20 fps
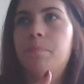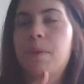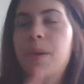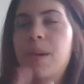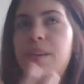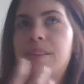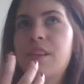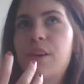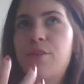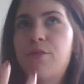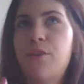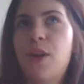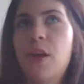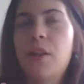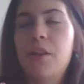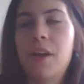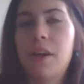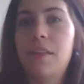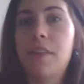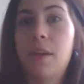because I
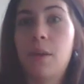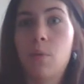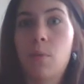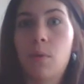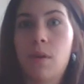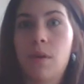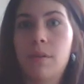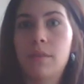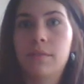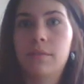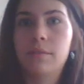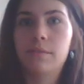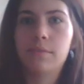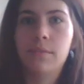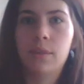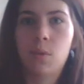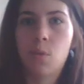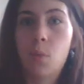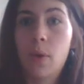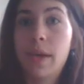felt like they were
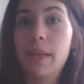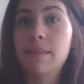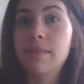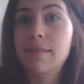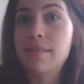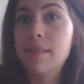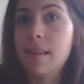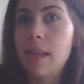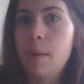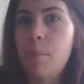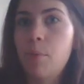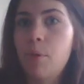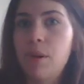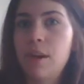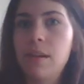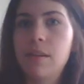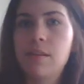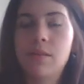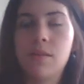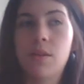Wiccan
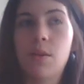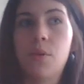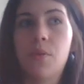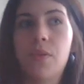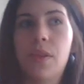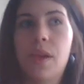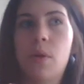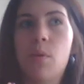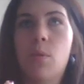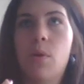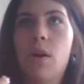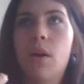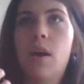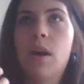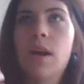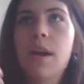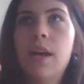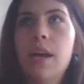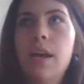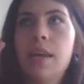celebrities. You know, they were
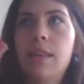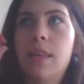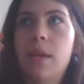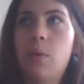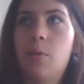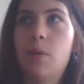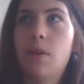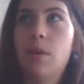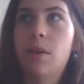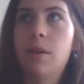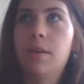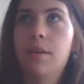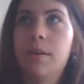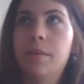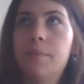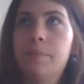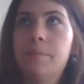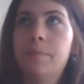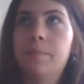they were